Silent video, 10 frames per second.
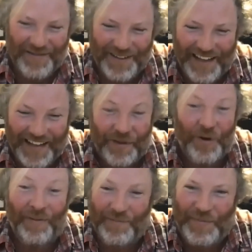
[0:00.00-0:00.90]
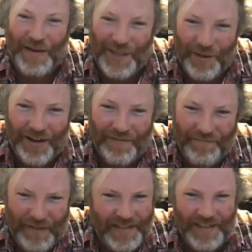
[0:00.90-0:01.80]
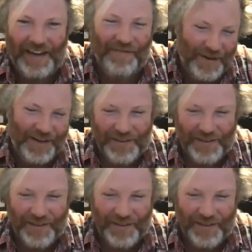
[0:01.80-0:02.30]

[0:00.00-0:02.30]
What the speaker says: this, or I'll speak to you on FaceTime or whatever.